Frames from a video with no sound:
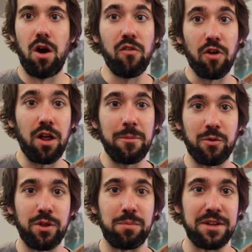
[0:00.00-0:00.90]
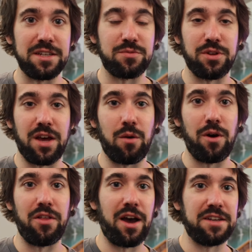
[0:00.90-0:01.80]
Overall, I've been really pleased with how
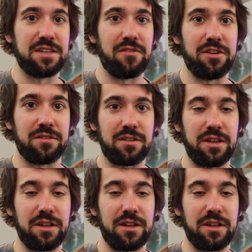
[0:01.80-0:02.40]
well the i7